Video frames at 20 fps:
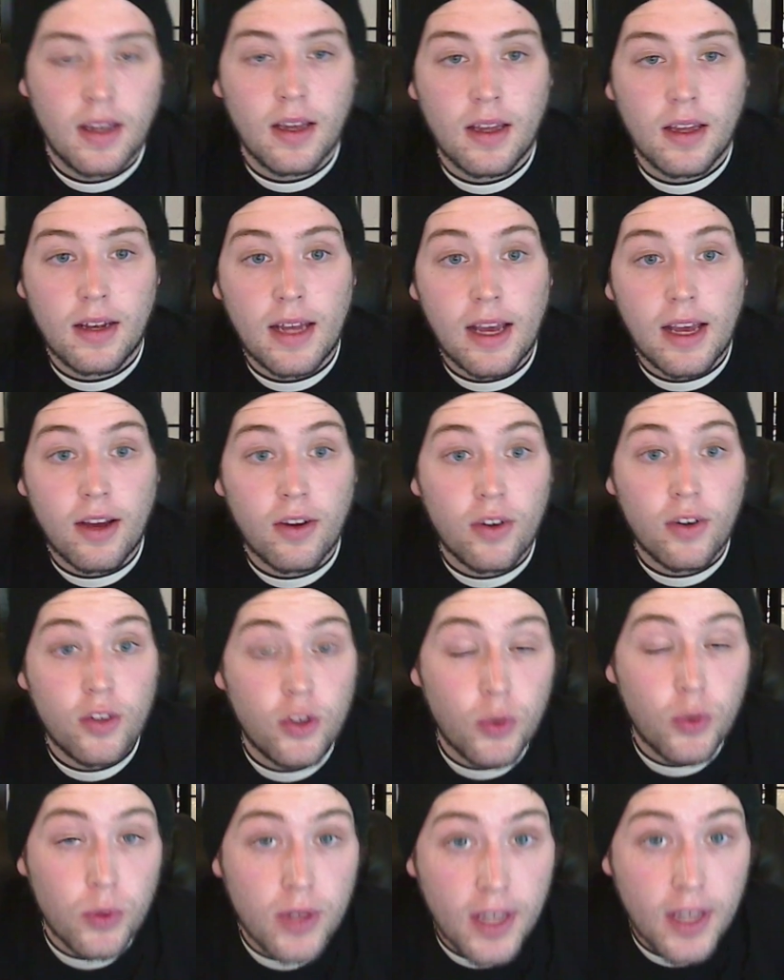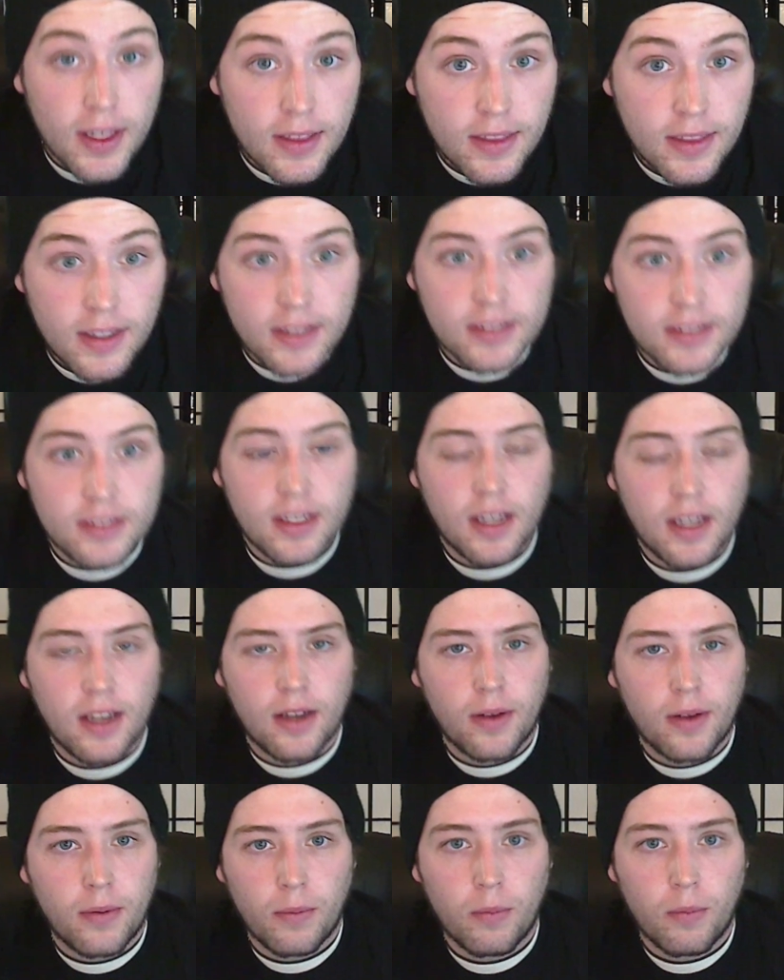Now, you get this
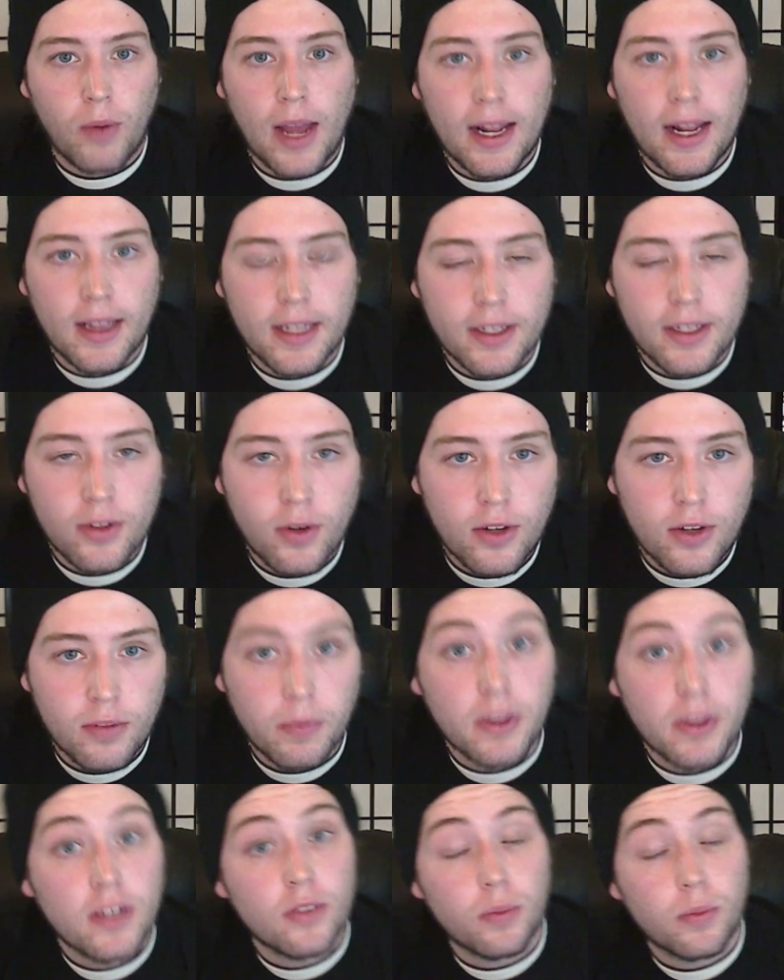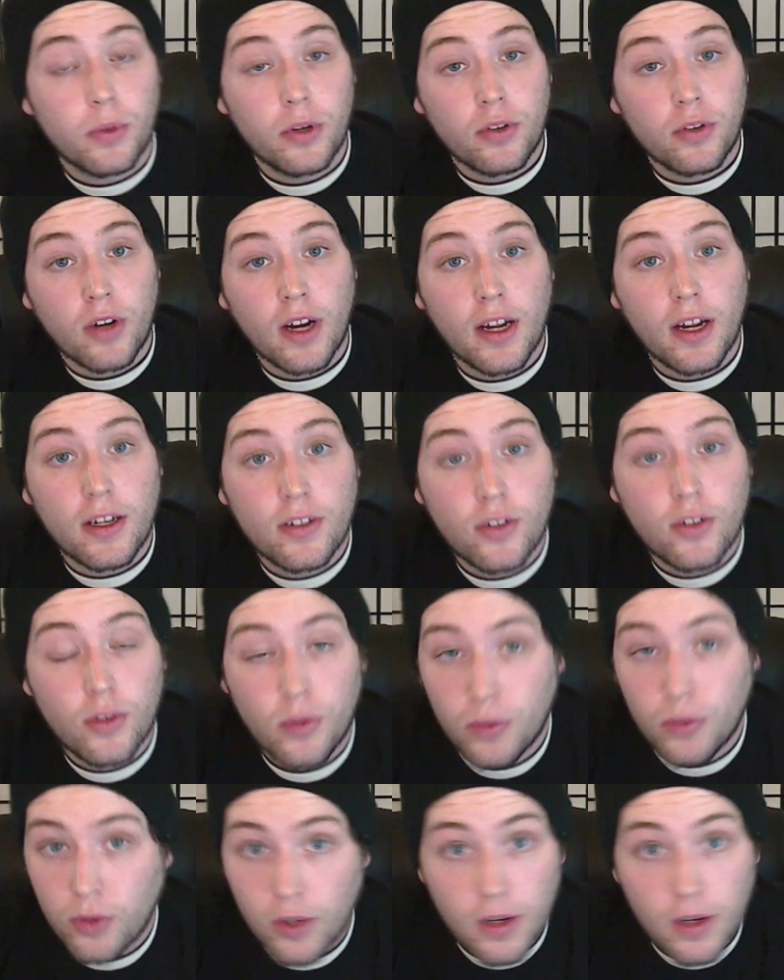rattling noise because when you try
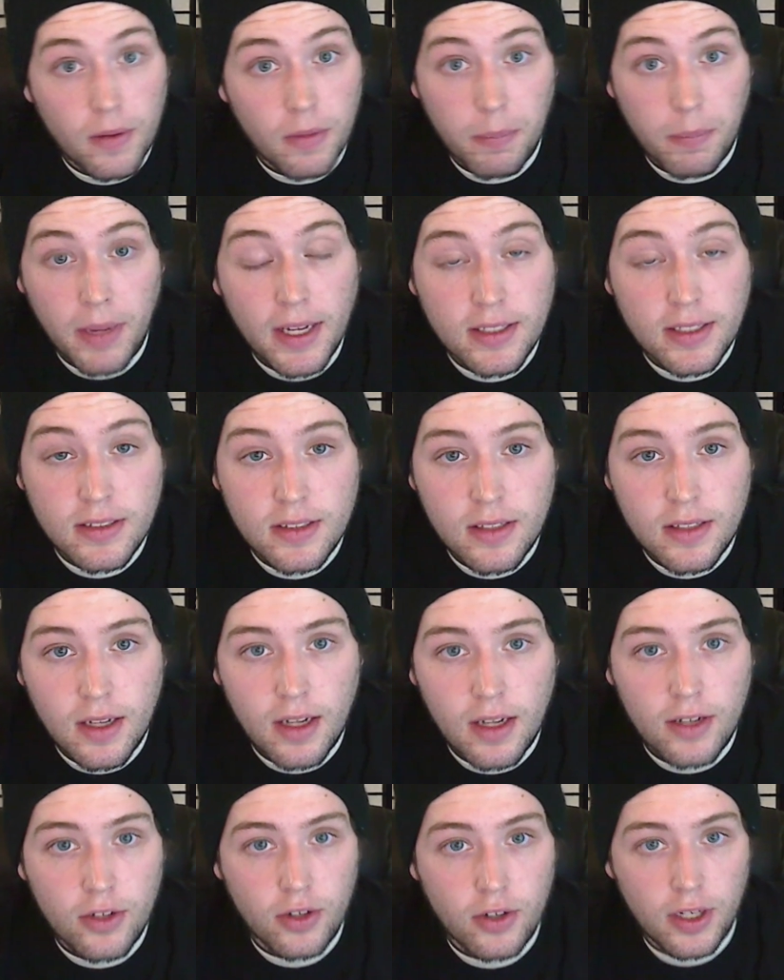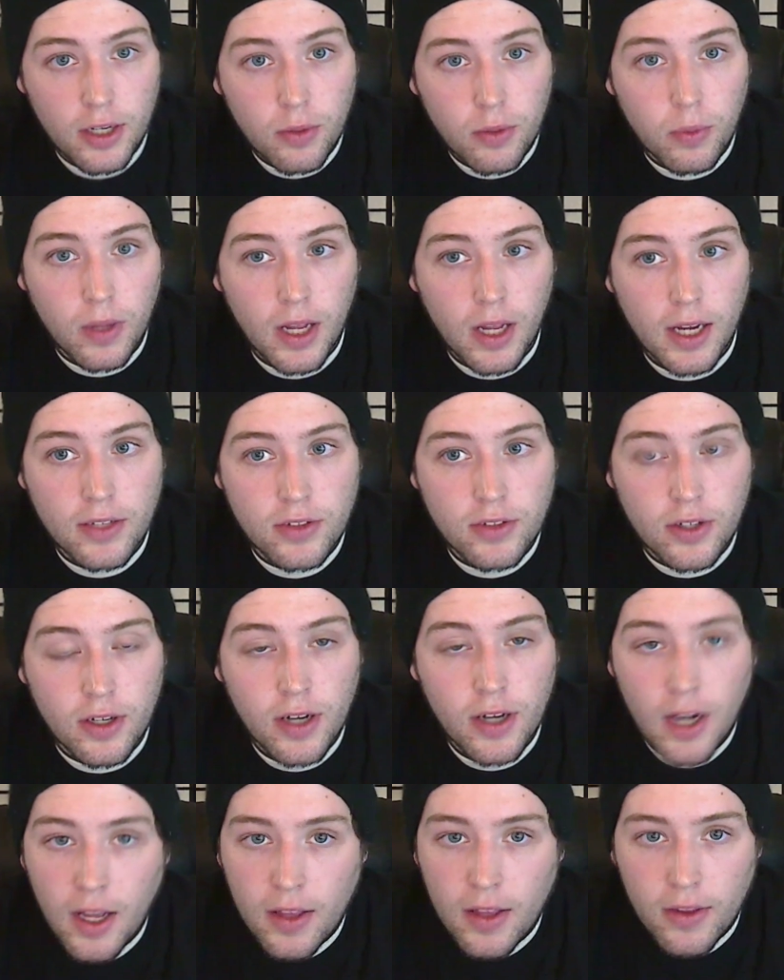to turn up the bass and your
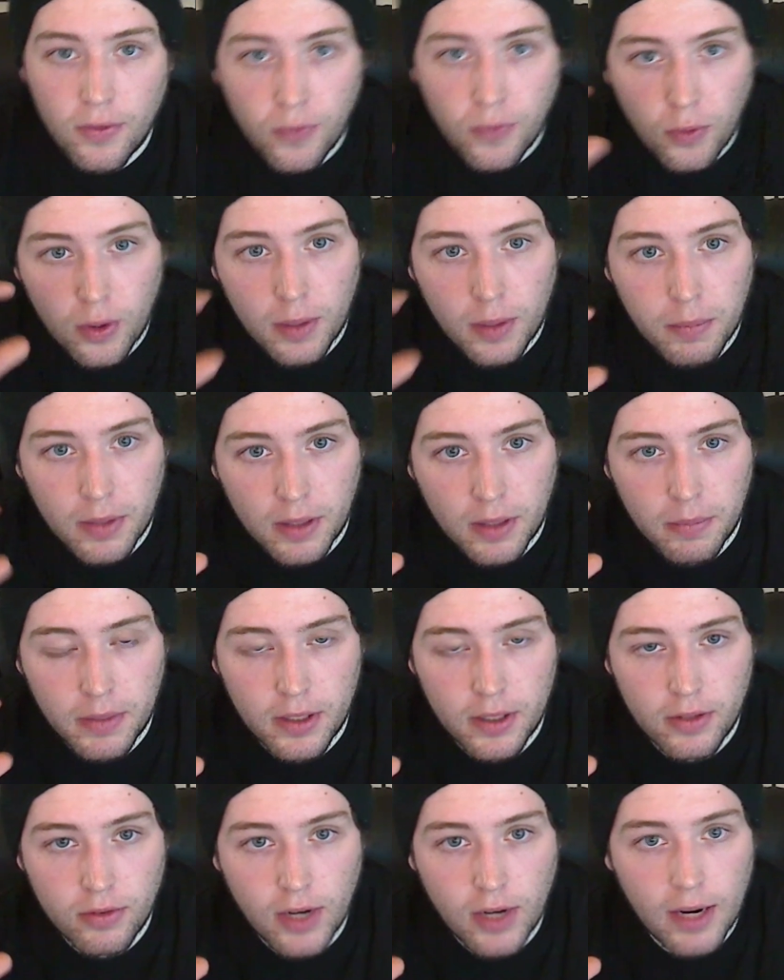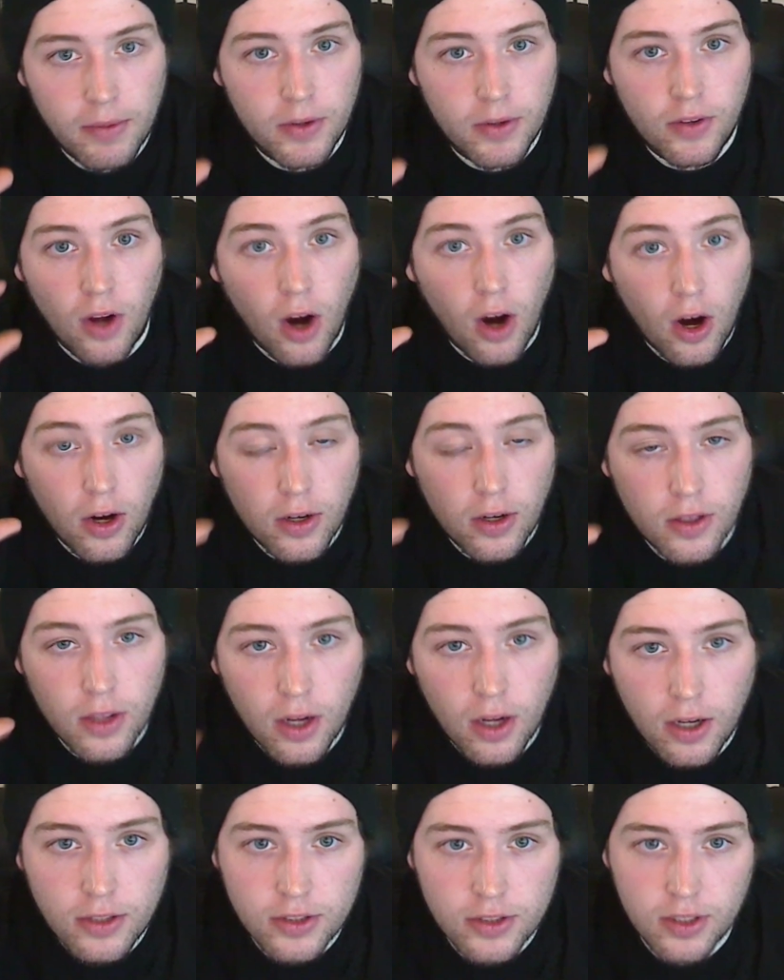equalizer, the 40mm drivers aren't
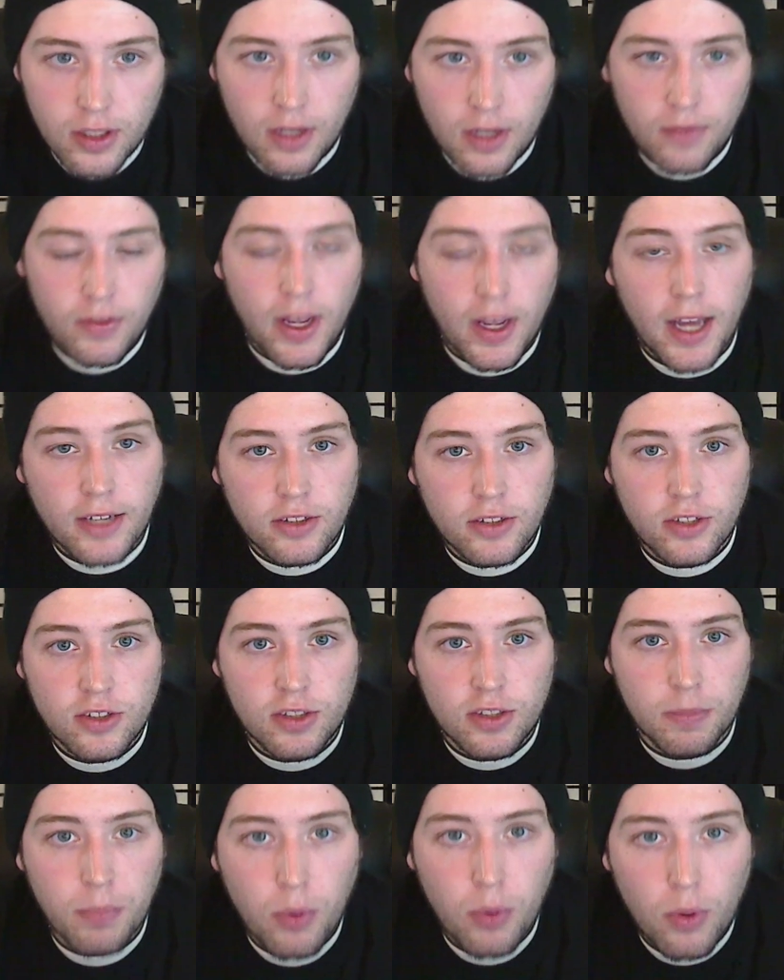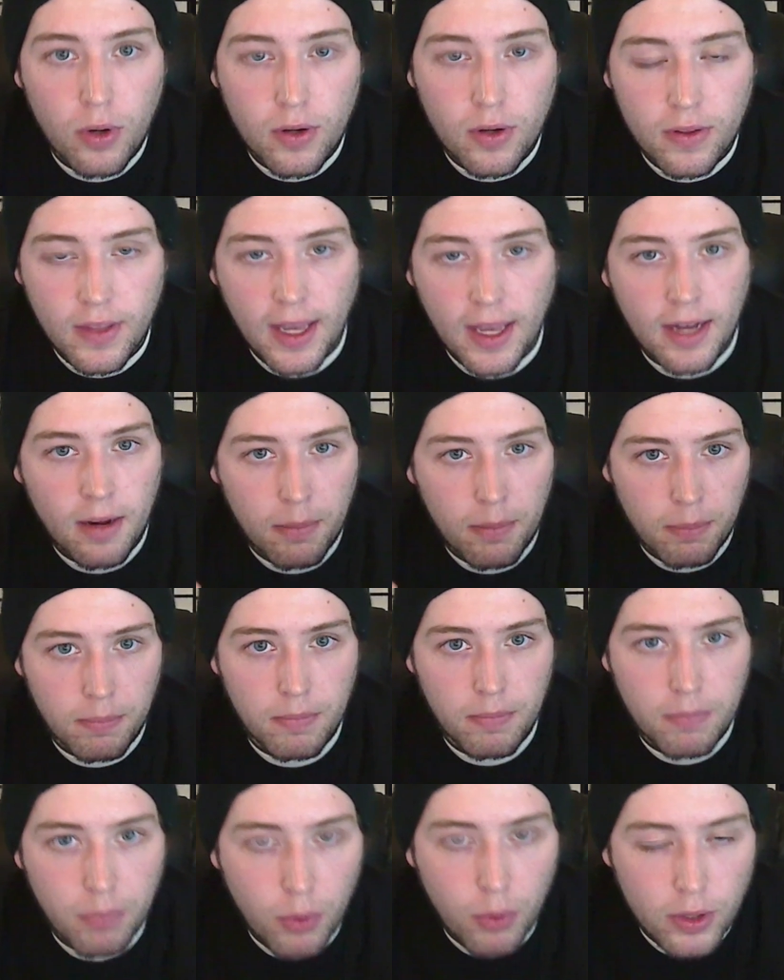large enough to actually support that
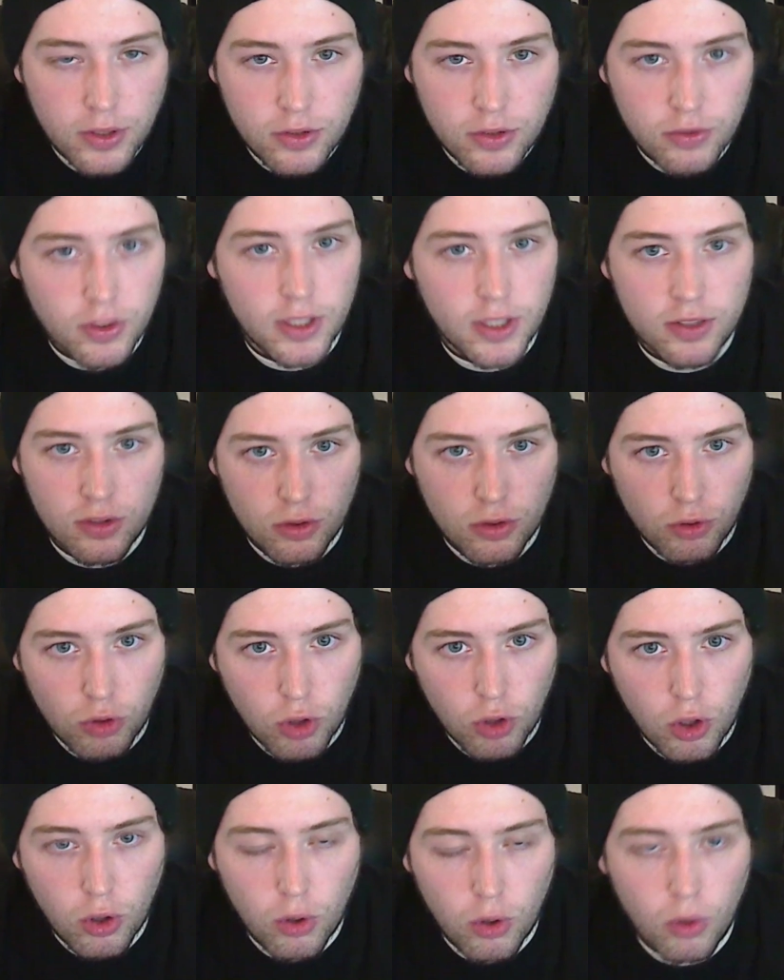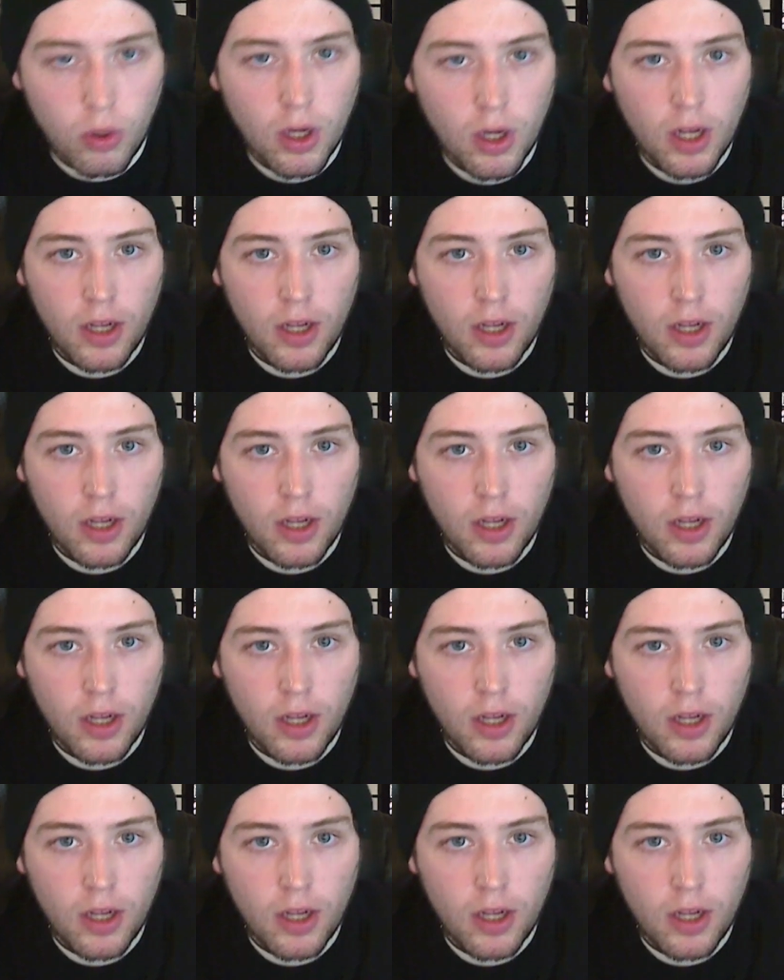boisterous, low